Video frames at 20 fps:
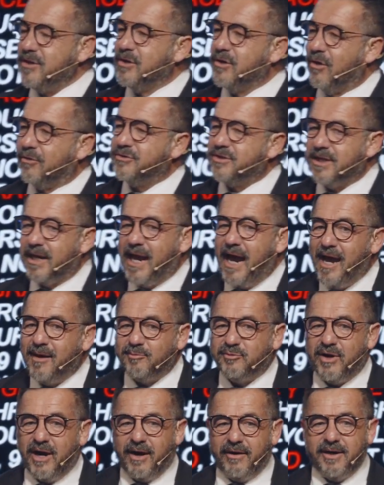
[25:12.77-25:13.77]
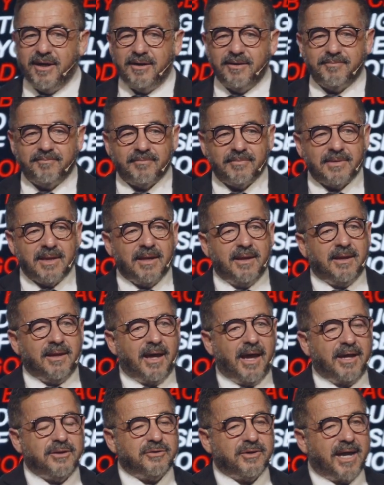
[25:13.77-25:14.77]
you go to the library
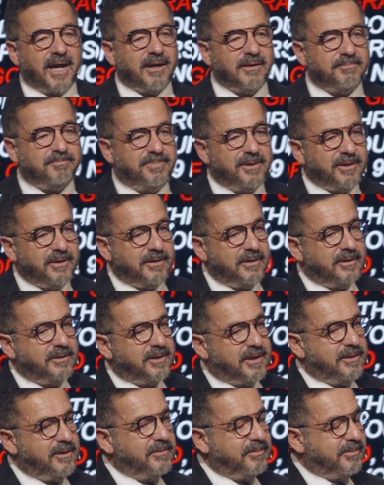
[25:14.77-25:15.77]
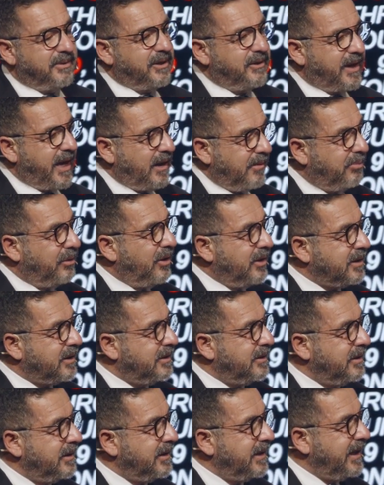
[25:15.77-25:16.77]
and you get a
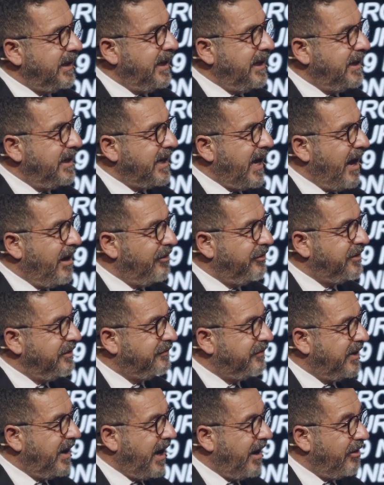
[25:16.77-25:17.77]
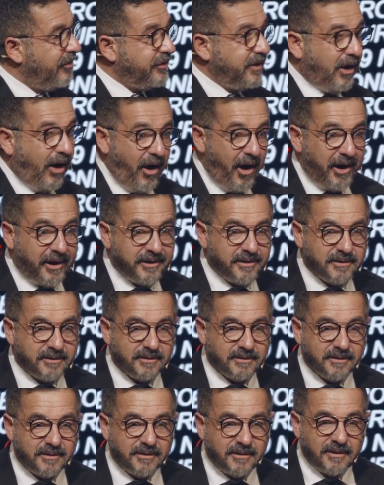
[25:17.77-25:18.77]
book, Eating Healthy for a Healthy Heart.
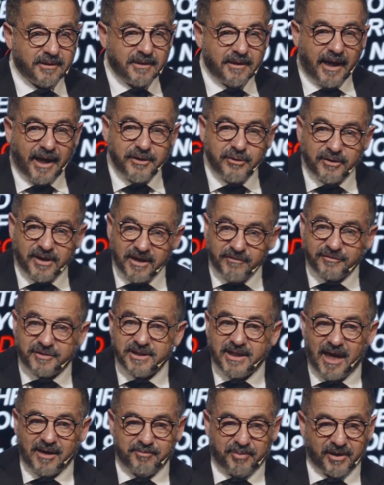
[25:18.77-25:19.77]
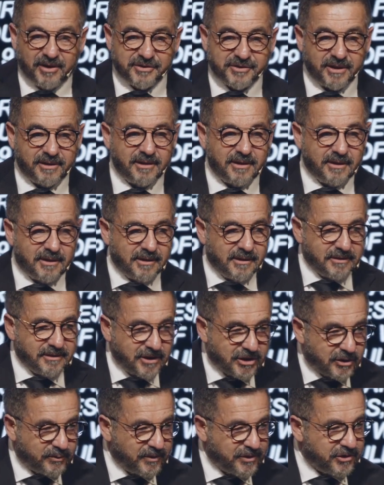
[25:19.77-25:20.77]
And you give it to that person.
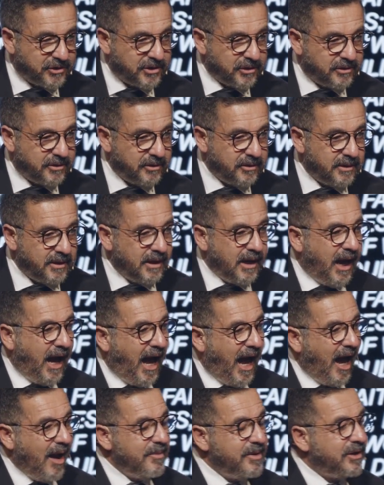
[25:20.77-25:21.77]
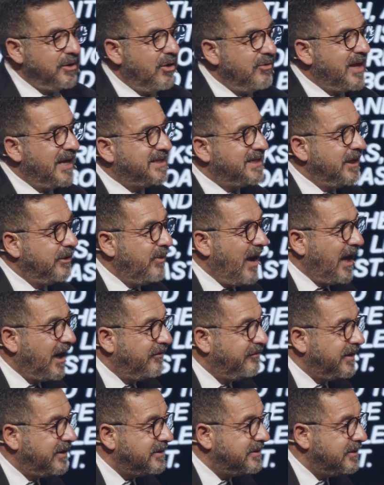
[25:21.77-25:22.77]
This is what you should do. How many know that's
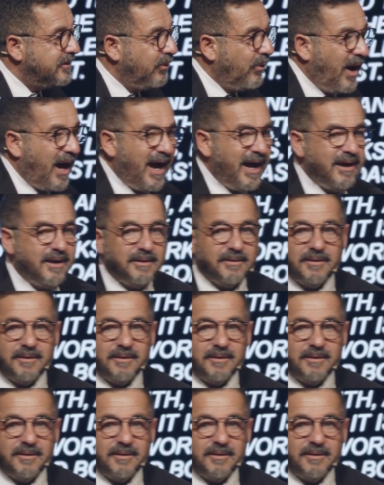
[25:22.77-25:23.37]
irrelevant? Why?